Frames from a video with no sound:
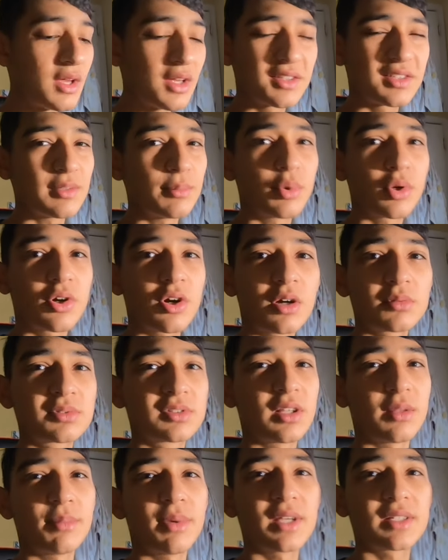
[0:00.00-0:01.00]
Simple carbs are
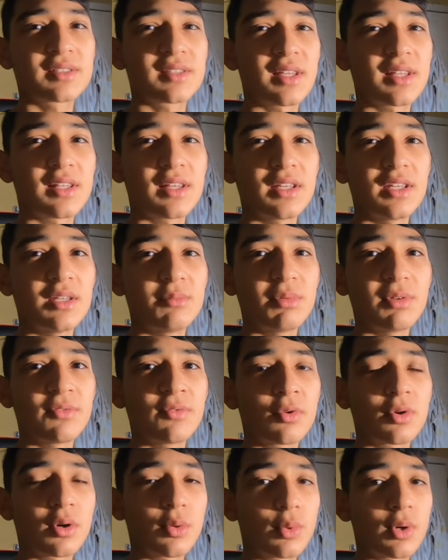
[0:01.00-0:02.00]
the best thing to eat
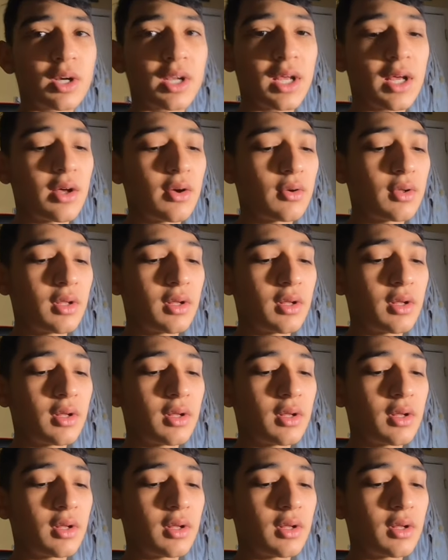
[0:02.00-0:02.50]
before a workout.